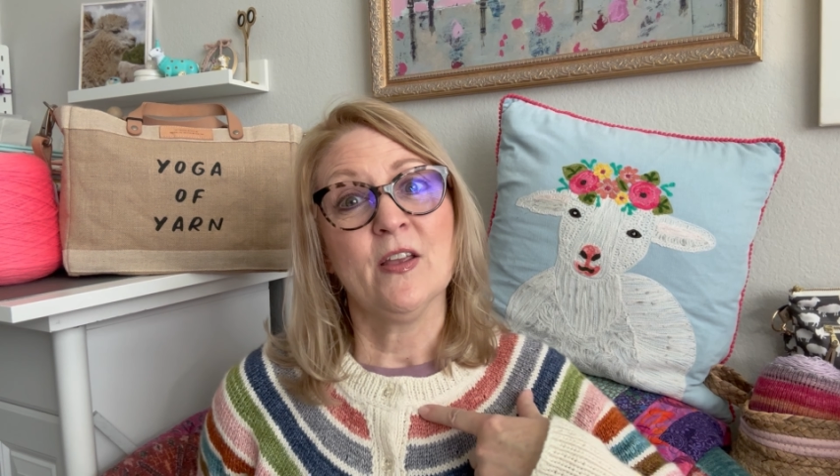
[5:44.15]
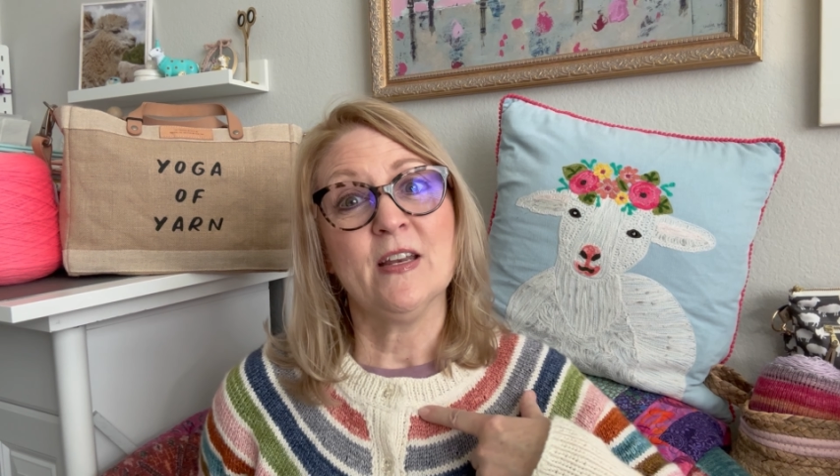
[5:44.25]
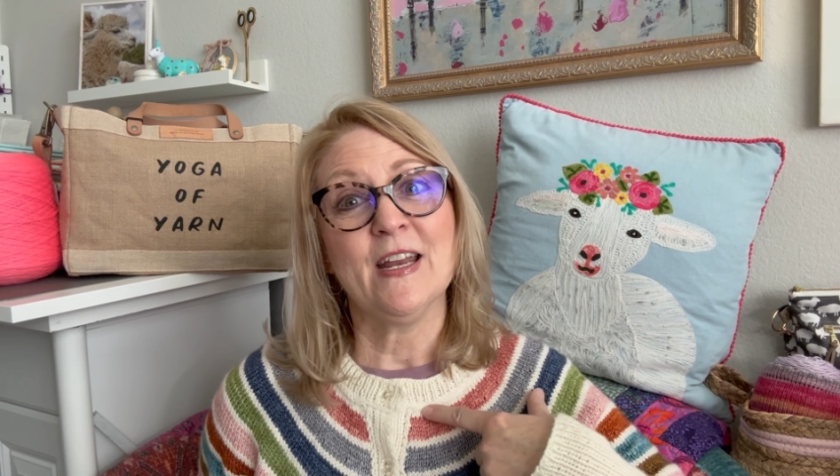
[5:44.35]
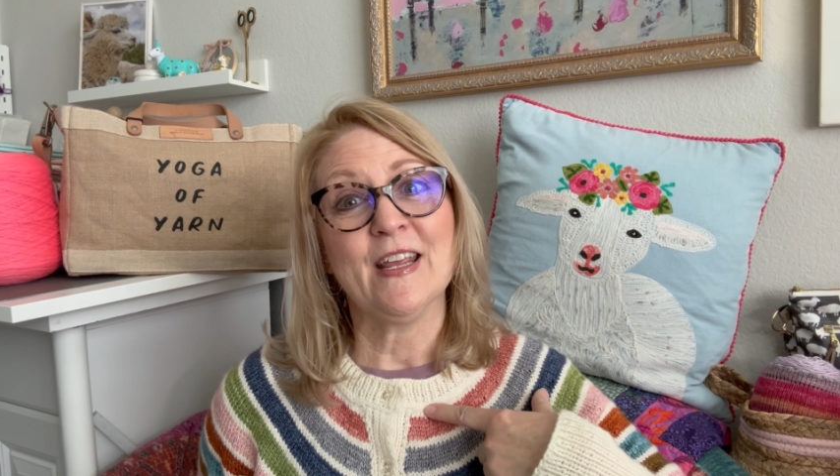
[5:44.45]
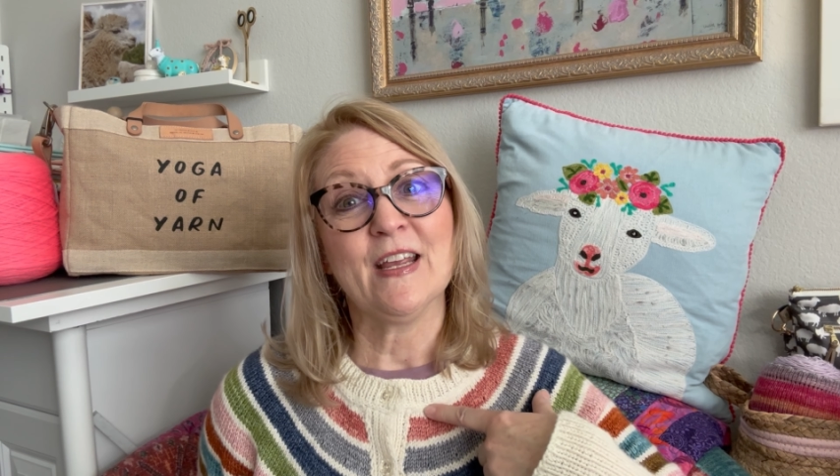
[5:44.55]

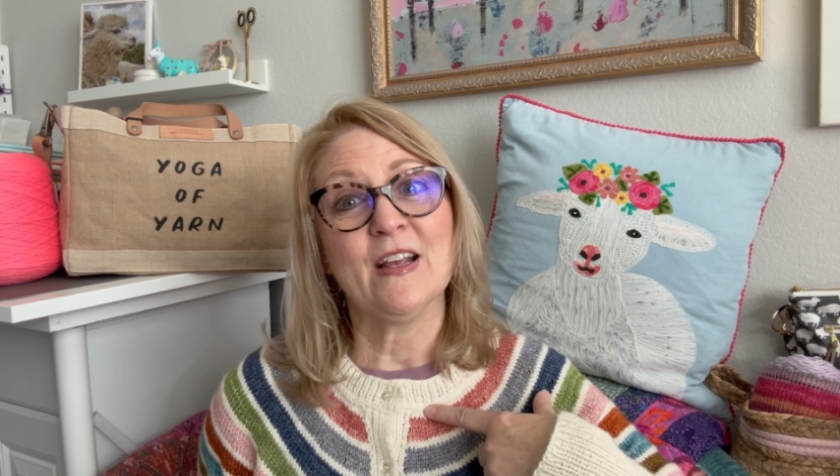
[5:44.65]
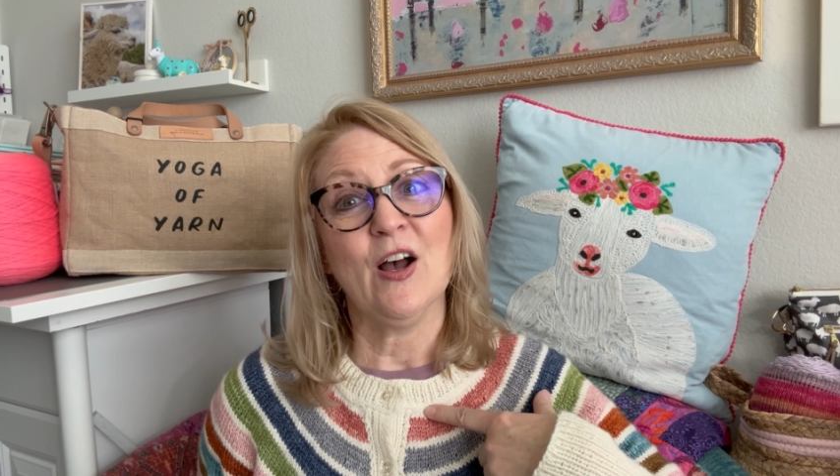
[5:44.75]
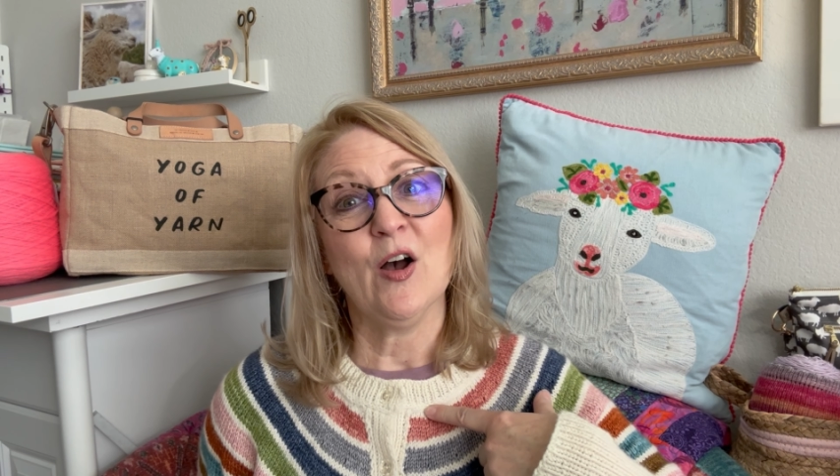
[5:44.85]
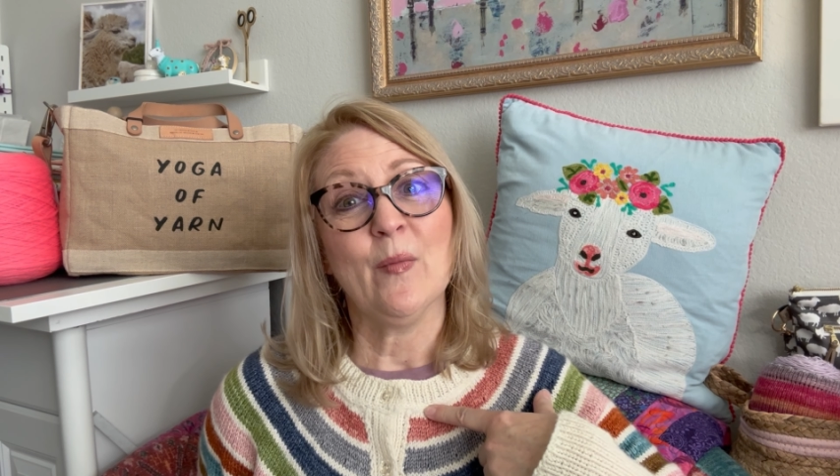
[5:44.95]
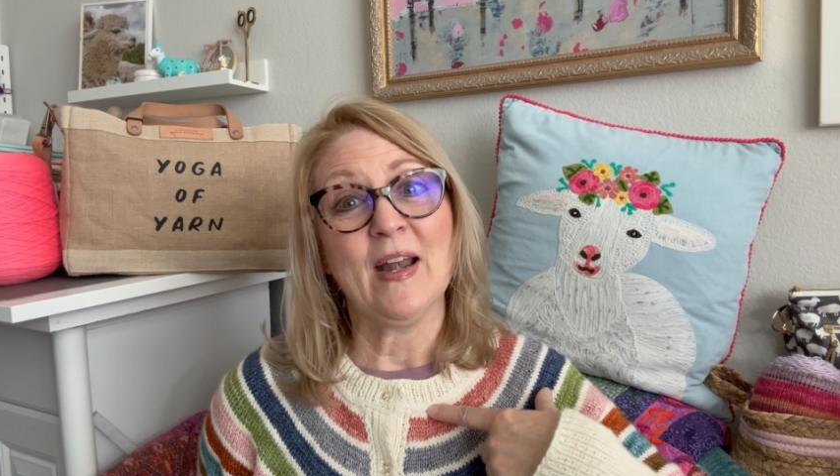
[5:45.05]
Knitting
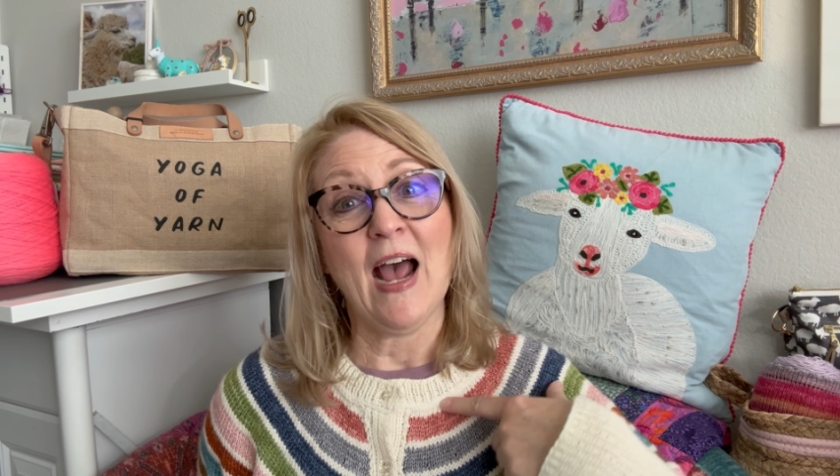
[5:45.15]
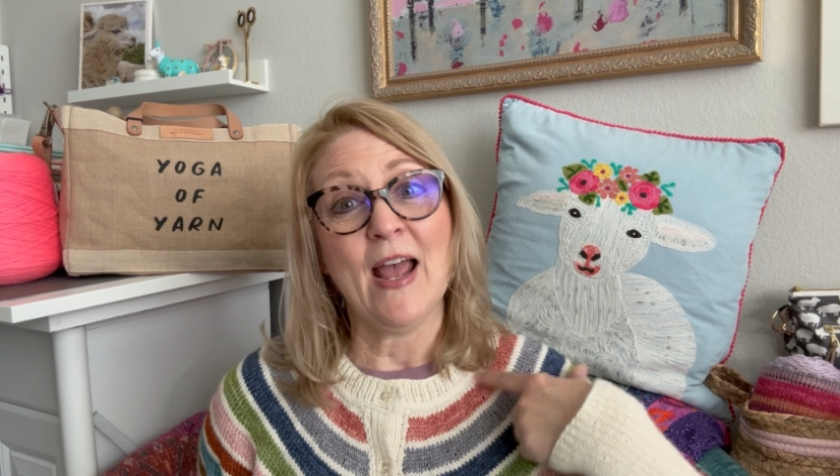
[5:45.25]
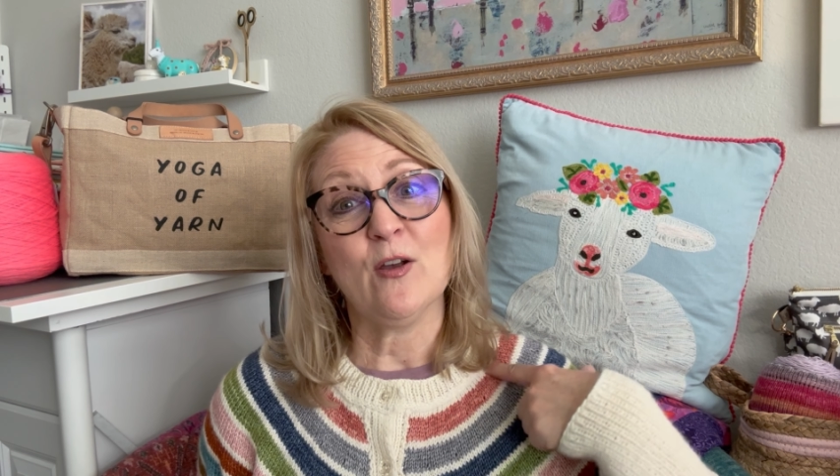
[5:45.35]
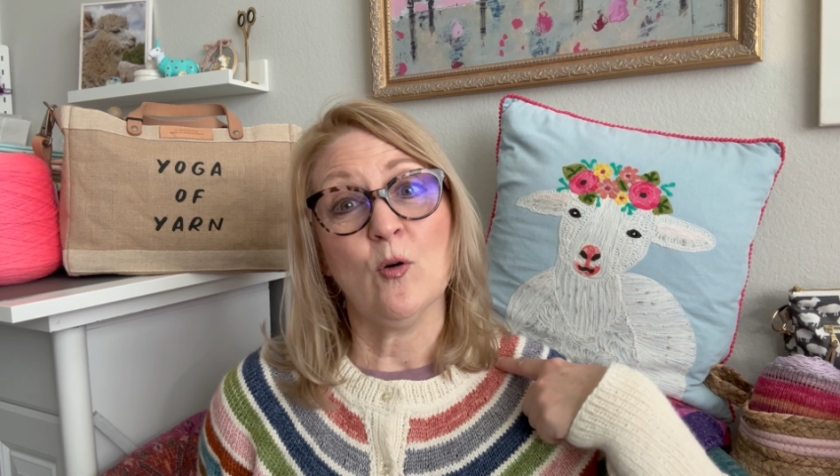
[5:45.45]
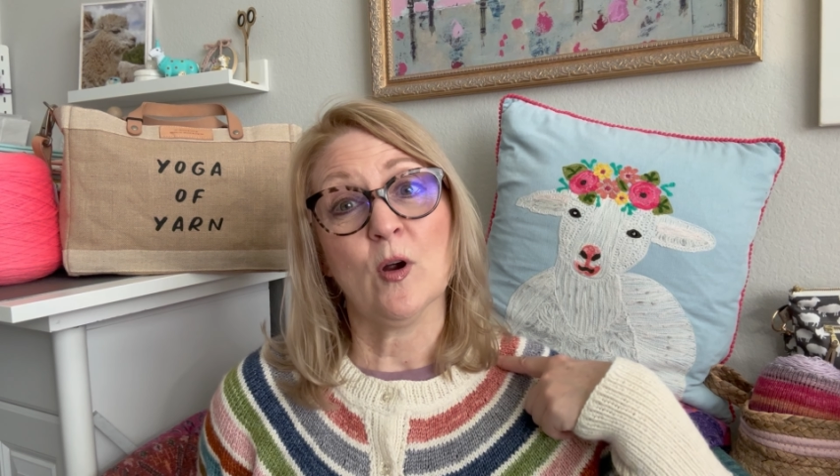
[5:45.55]
an
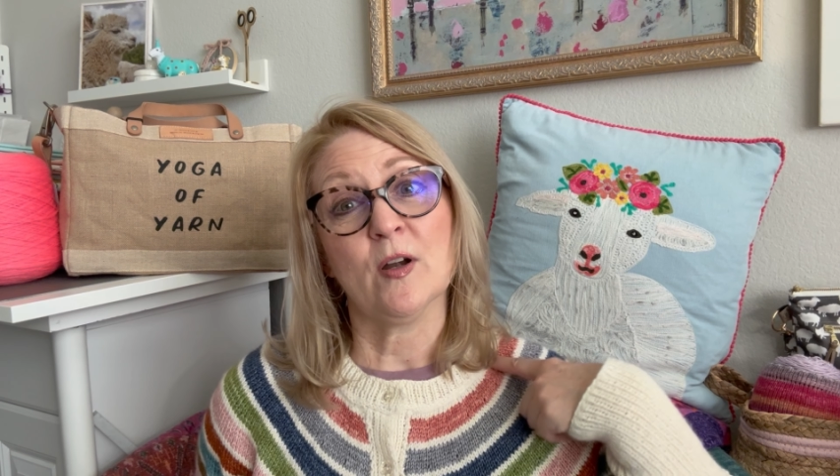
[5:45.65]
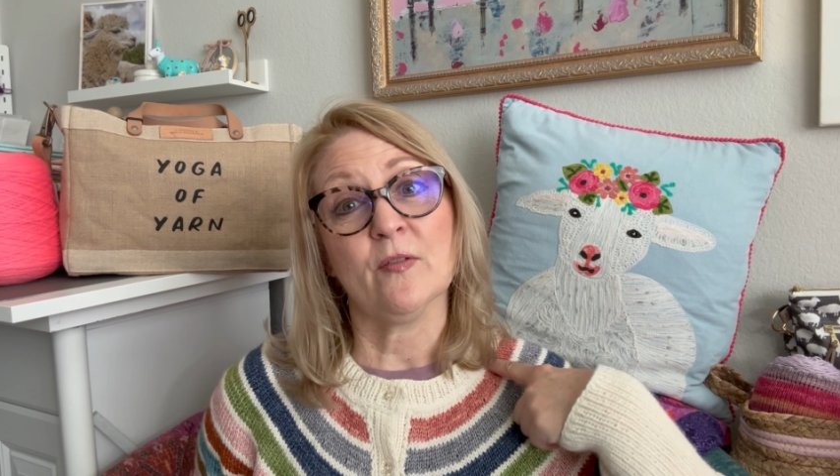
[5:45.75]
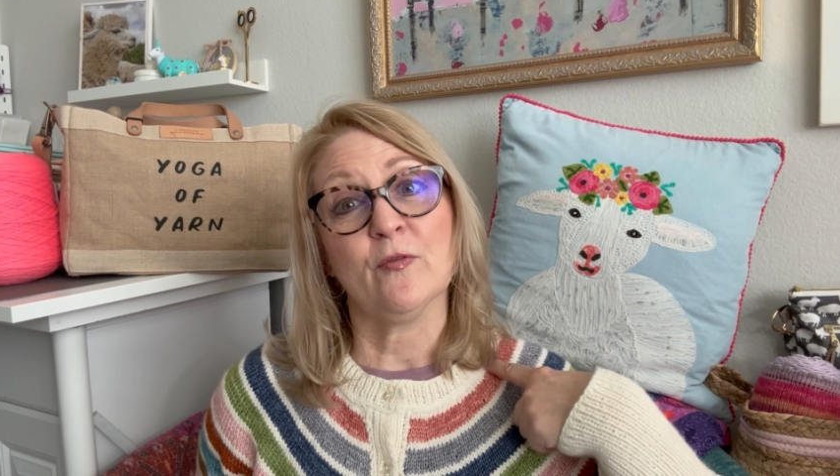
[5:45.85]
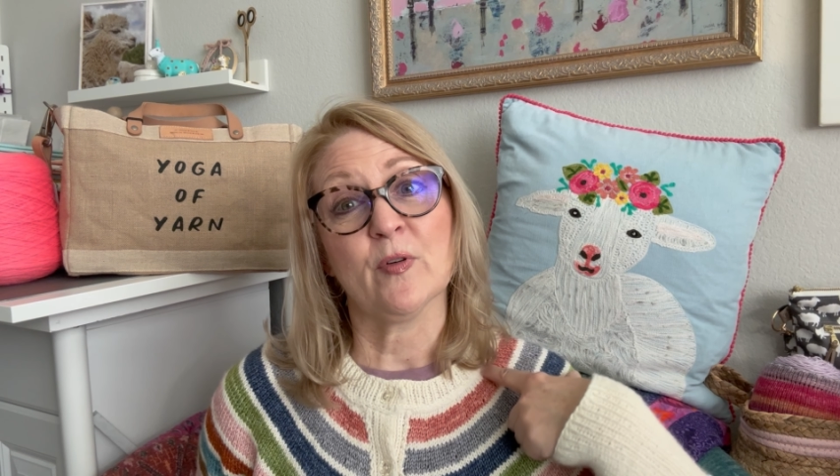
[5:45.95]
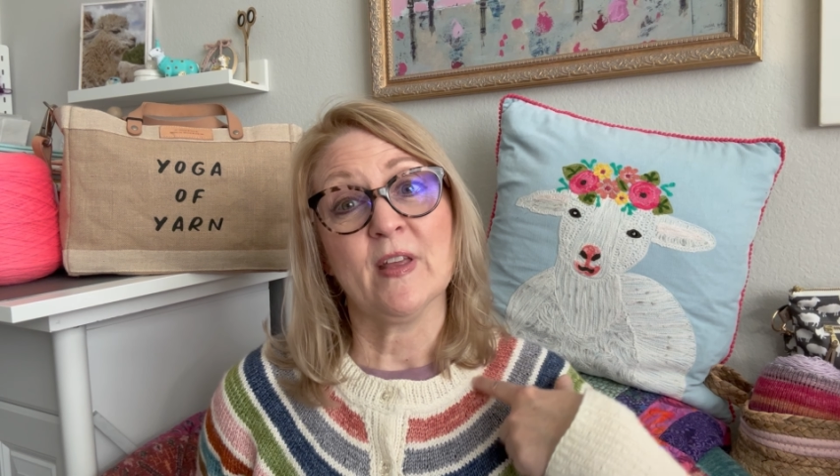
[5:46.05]
I-cord for the